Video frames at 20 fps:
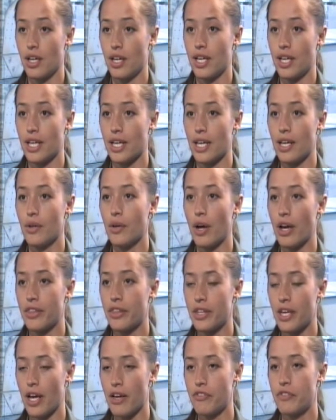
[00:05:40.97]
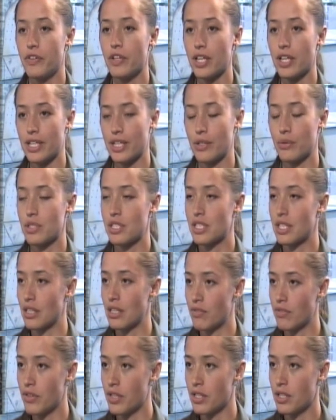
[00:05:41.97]
it, it I, I feel like it was
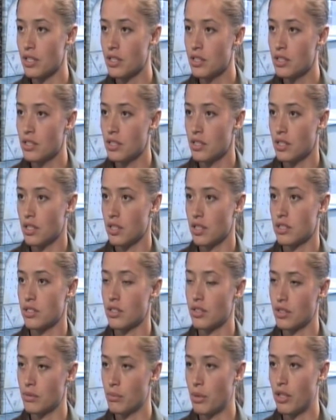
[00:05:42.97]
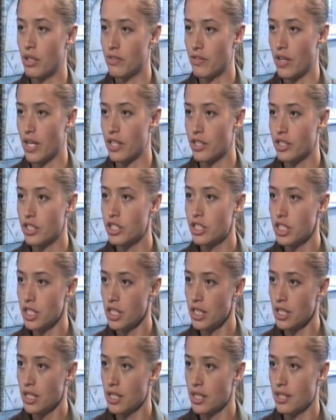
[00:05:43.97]
given a certain amount of
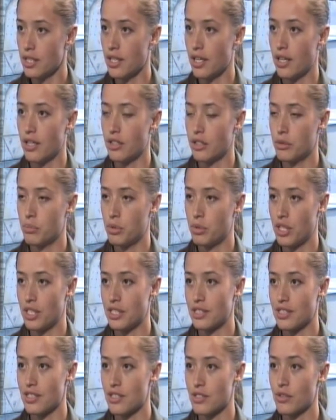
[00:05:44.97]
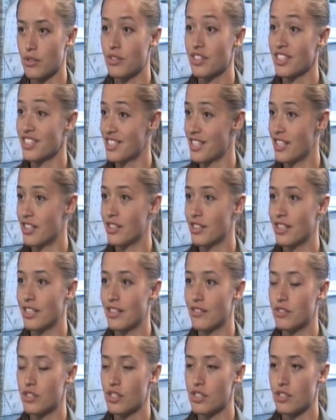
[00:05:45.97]
energy that other places don't necessarily
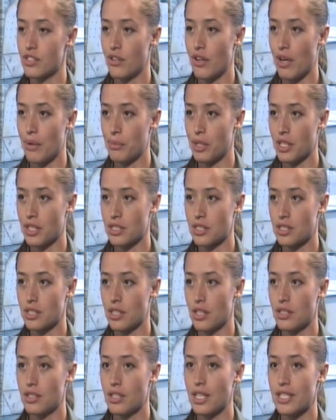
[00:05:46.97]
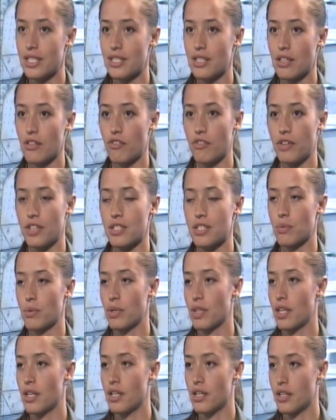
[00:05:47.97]
give to ceramics unless it fits
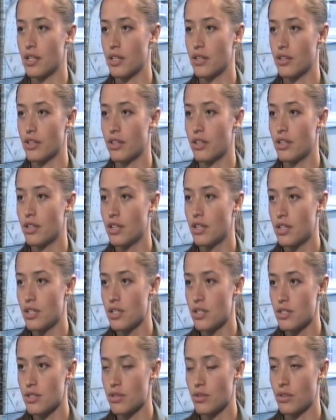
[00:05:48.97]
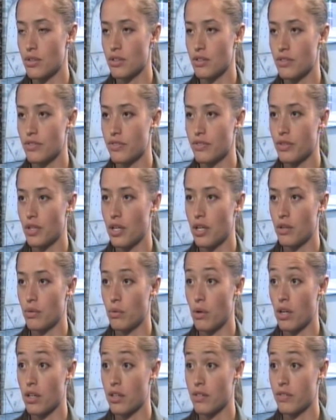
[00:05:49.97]
within another sort of uh,
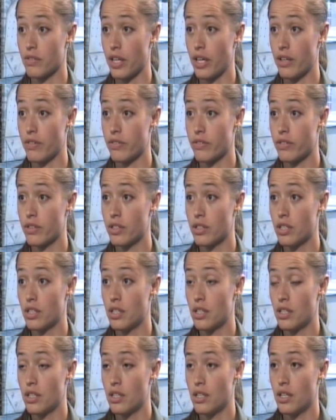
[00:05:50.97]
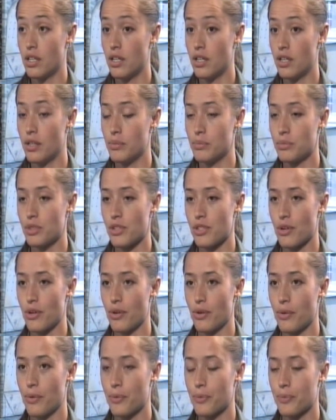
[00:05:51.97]
walk of life. Um,
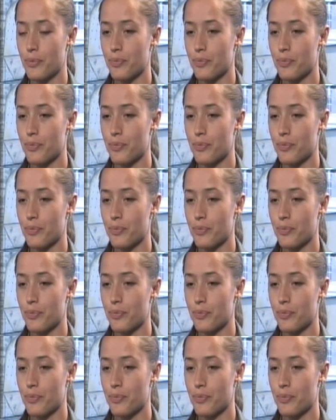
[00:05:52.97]
so